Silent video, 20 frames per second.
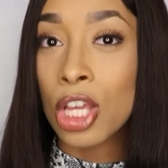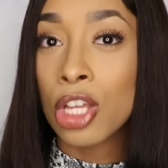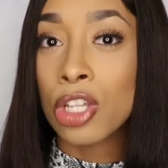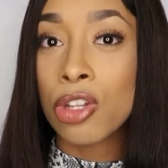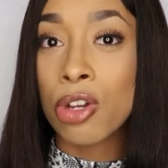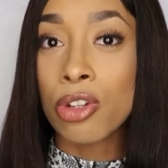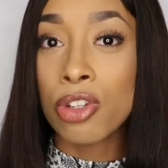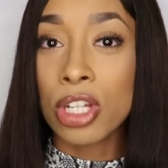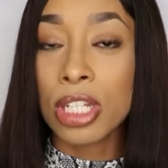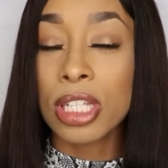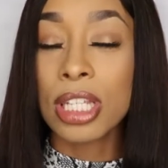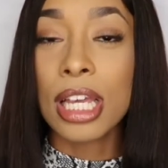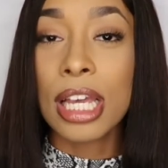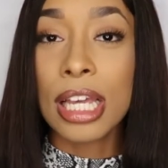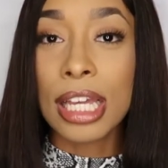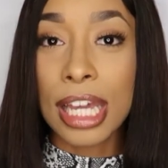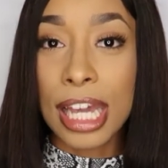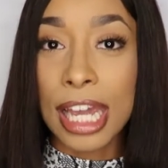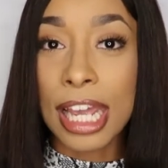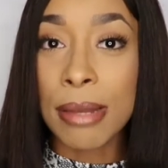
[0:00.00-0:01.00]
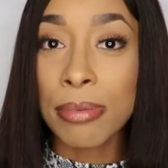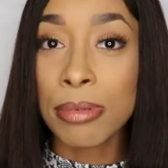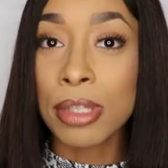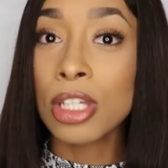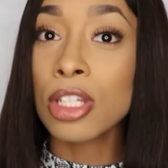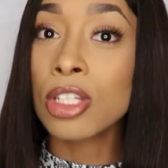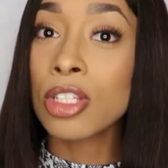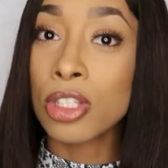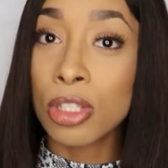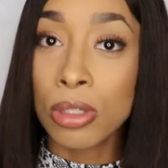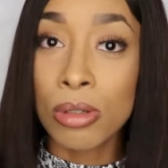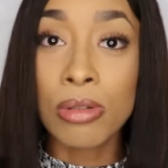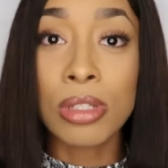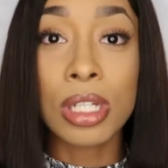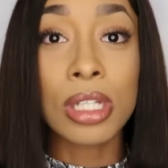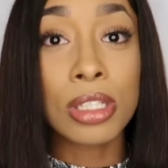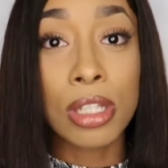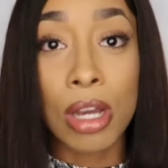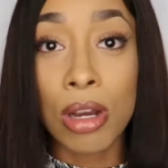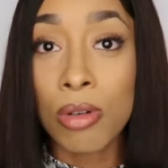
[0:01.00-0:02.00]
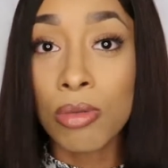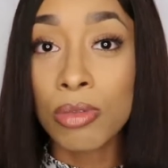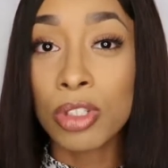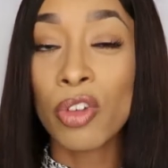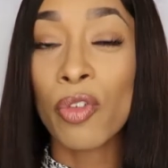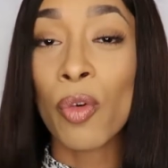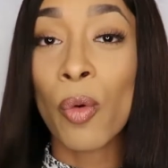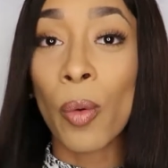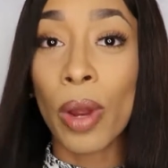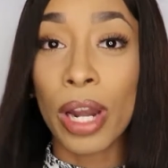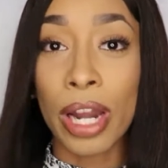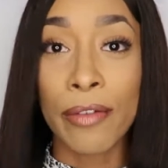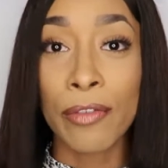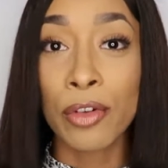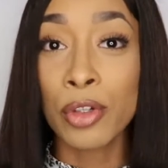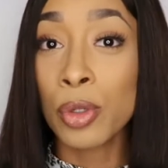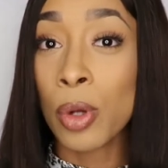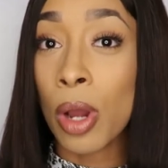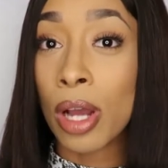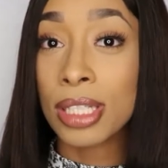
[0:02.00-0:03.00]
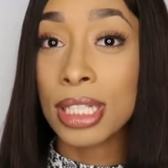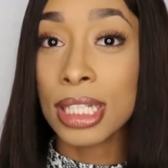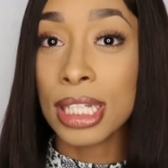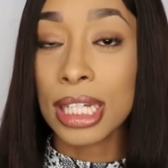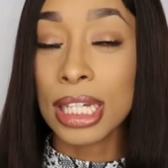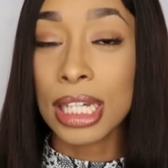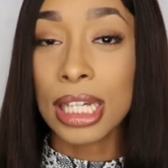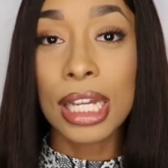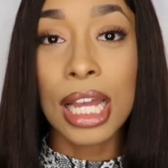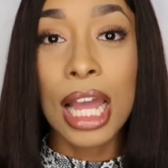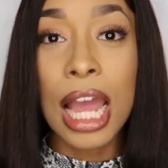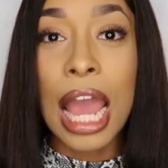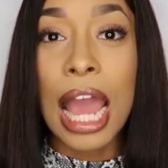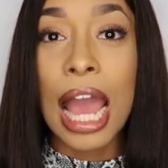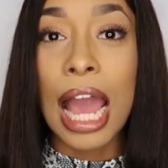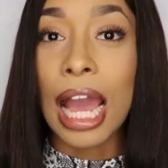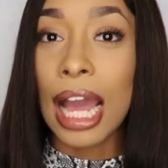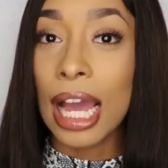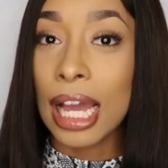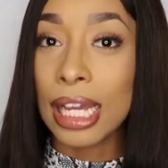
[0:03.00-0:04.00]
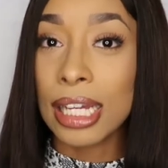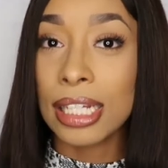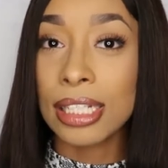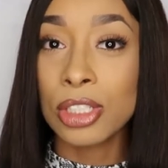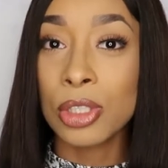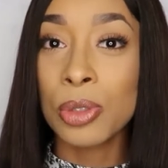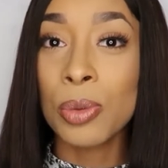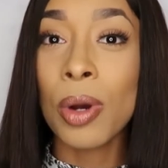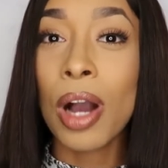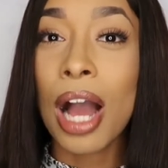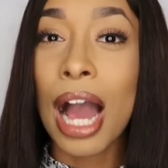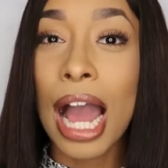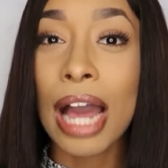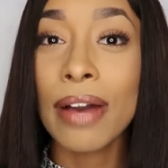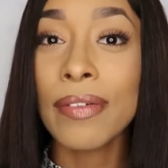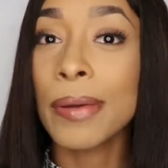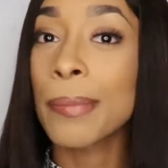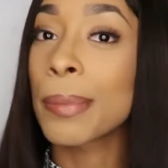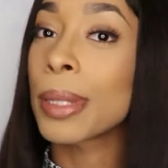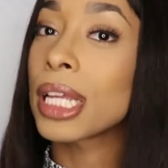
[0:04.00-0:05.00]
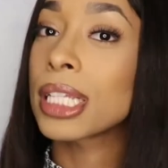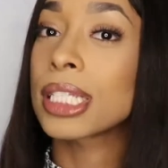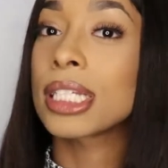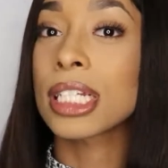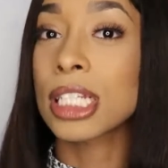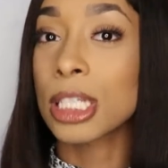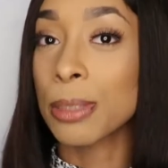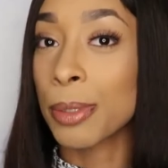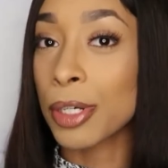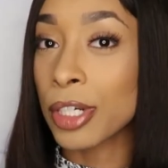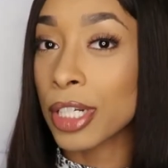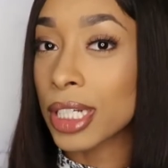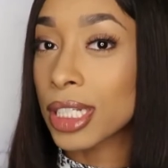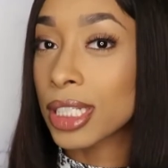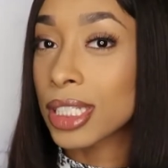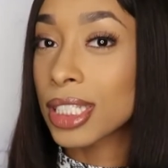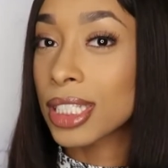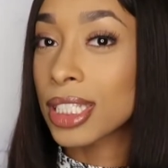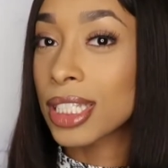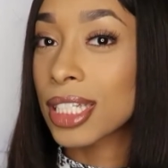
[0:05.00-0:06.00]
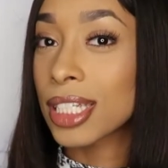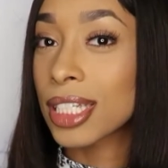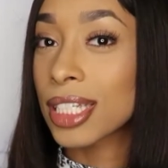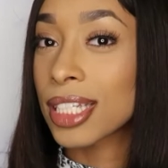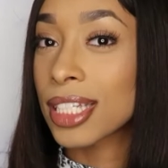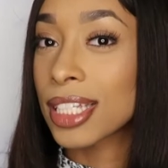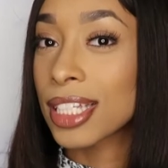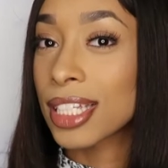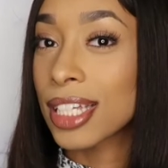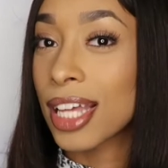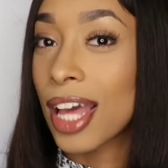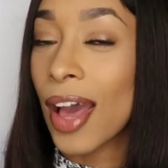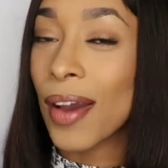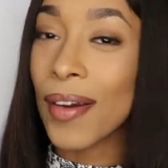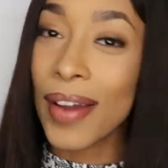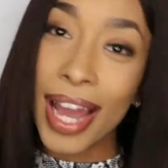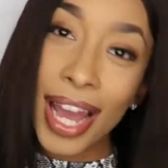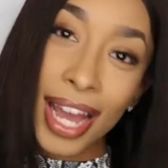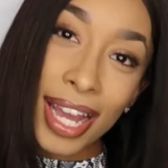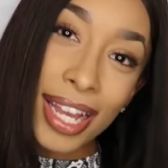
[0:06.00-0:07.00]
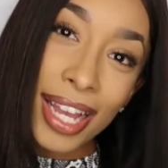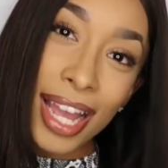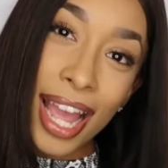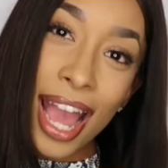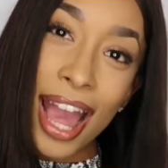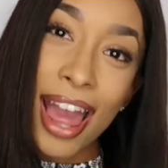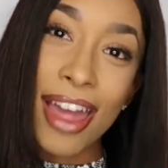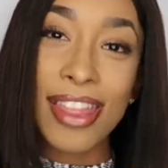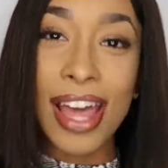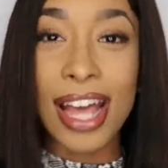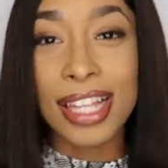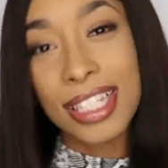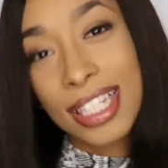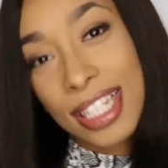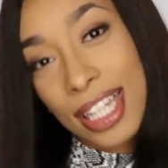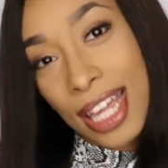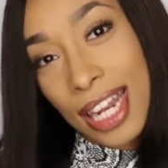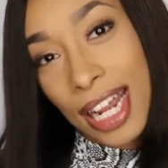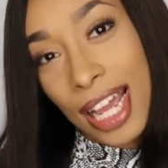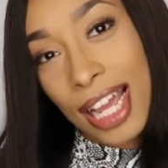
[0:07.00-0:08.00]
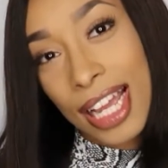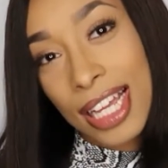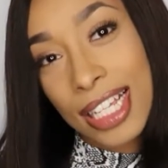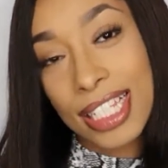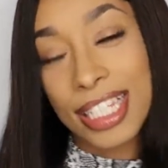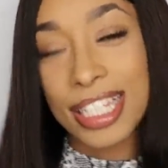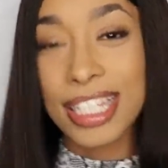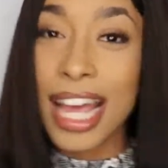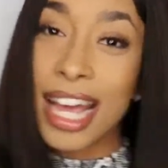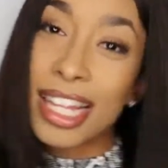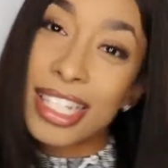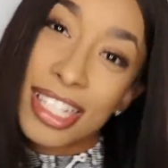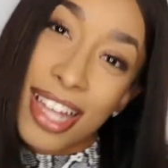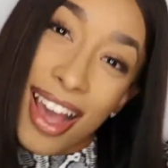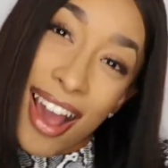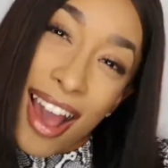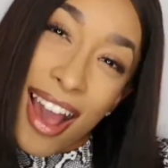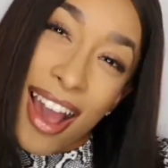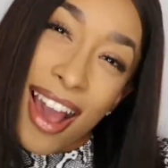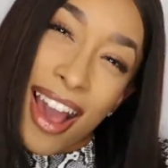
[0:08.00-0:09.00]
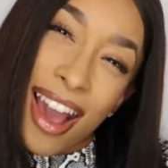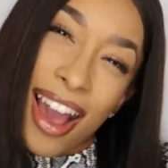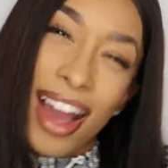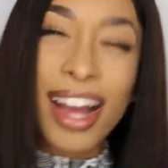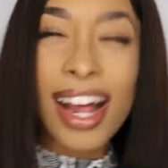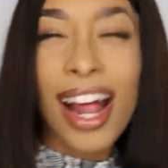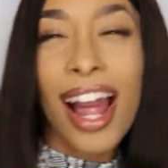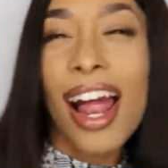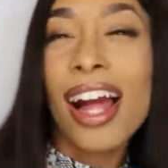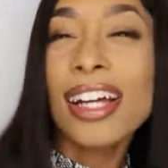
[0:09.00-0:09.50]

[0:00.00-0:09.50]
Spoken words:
So just keep these do's and don'ts for whenever you go out to eat, and you will have a pleasant experience. Okay? And that's today's TED Talk.